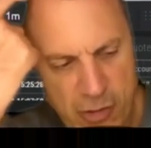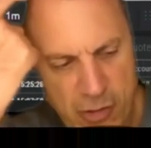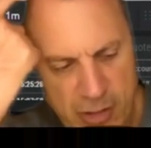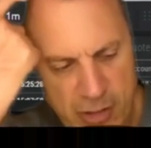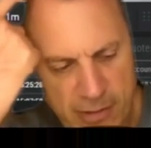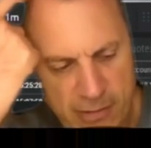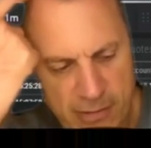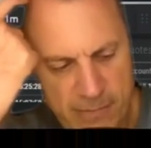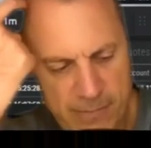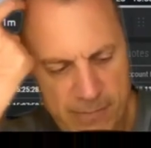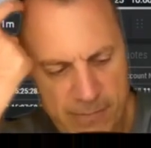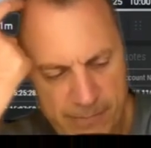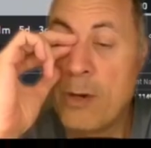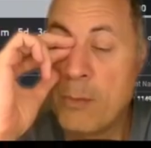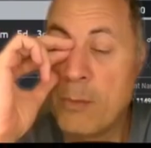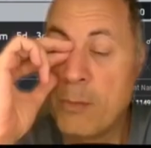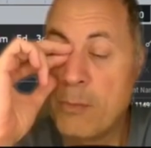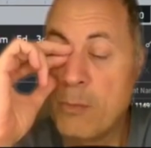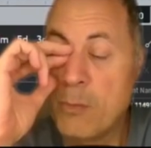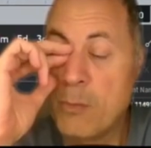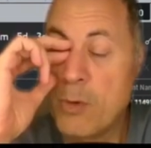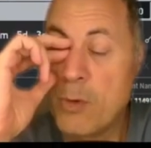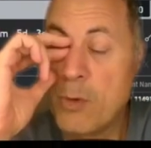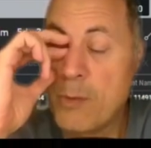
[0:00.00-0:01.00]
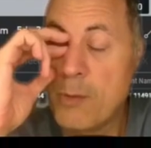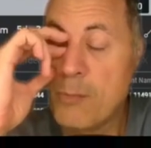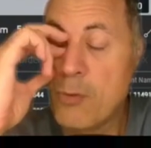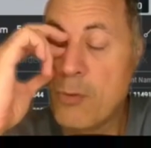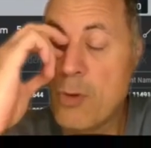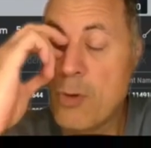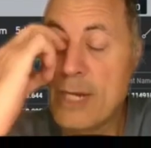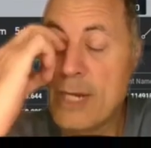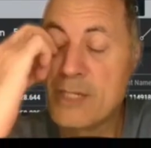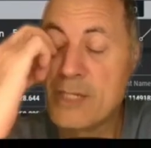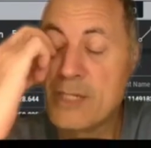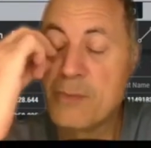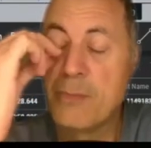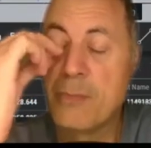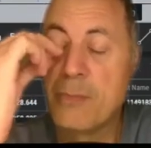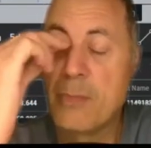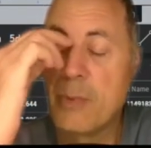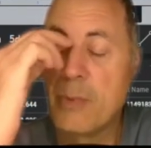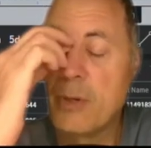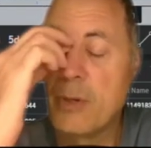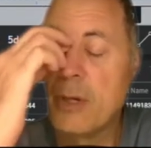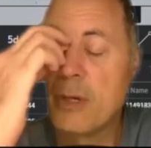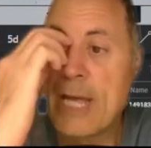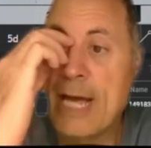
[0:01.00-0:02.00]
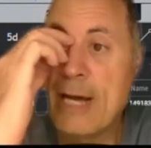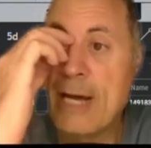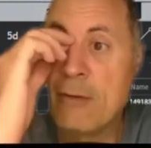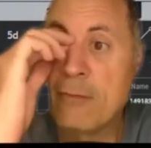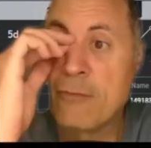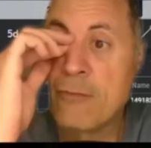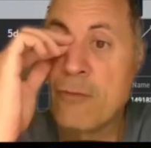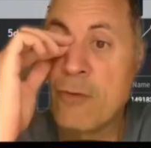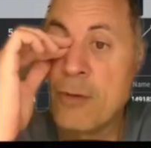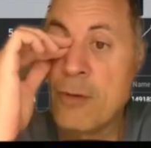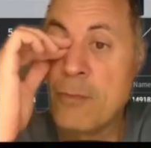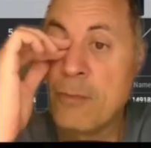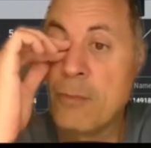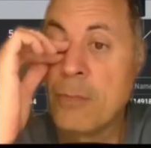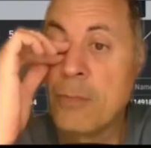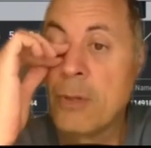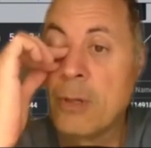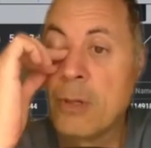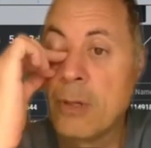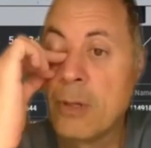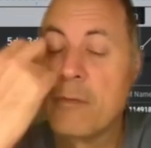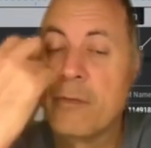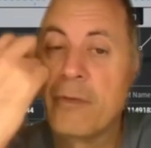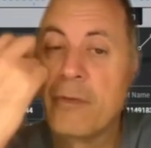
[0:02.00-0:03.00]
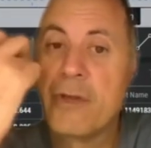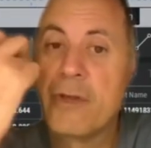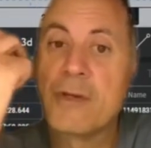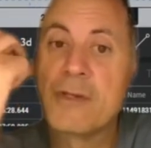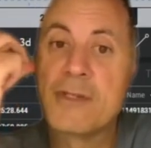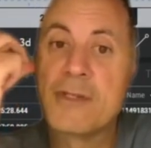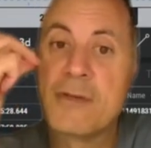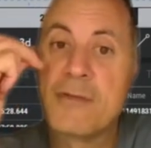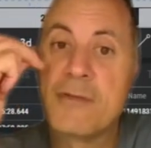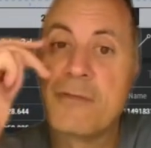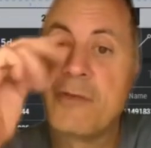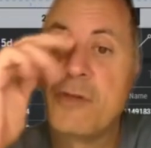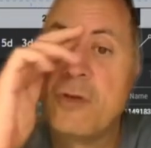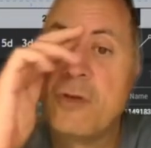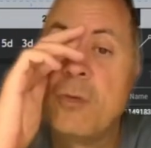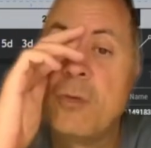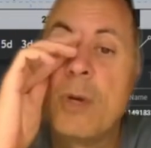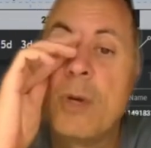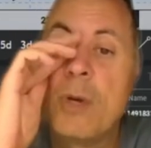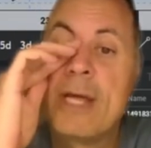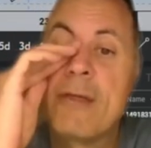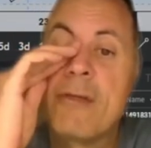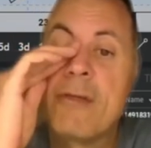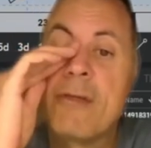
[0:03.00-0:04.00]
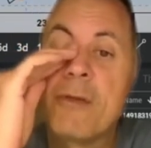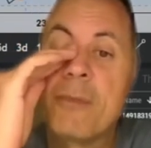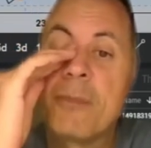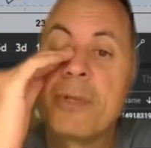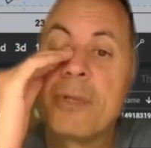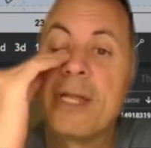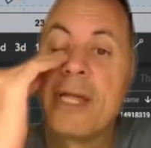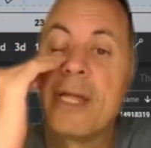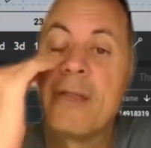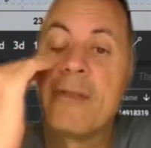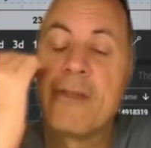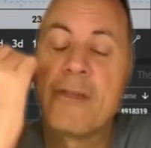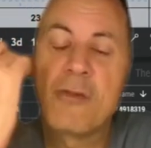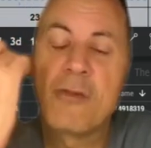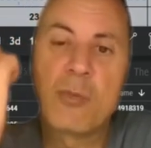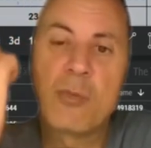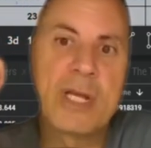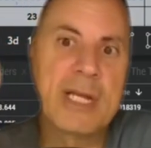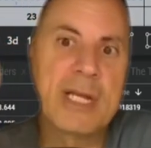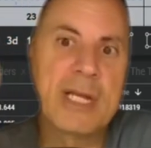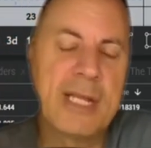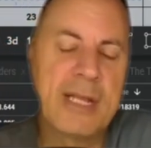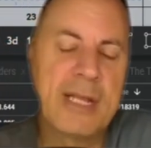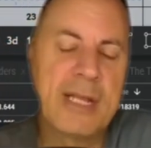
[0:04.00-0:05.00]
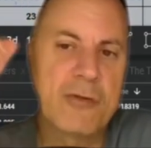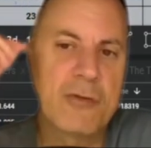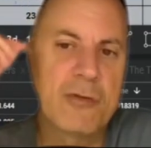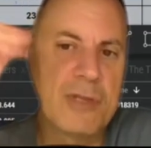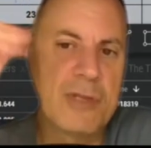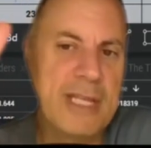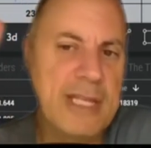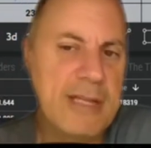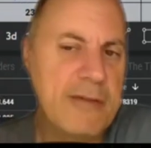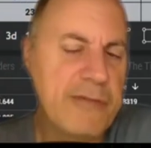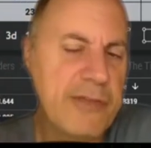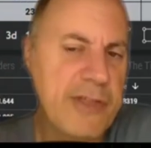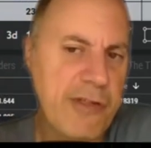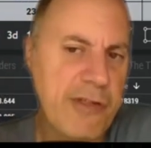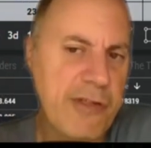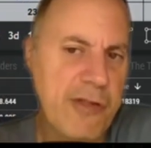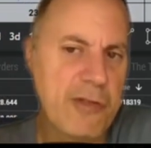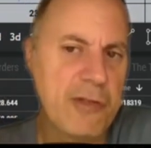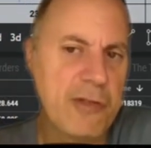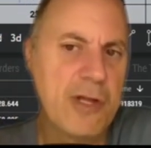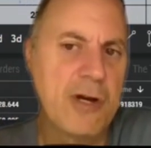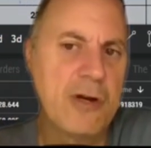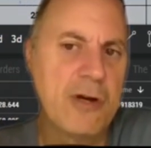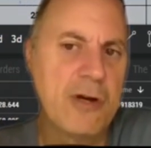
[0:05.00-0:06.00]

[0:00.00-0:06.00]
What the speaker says: chart where price broke out from. So there's a few ways to play this. We can either leave this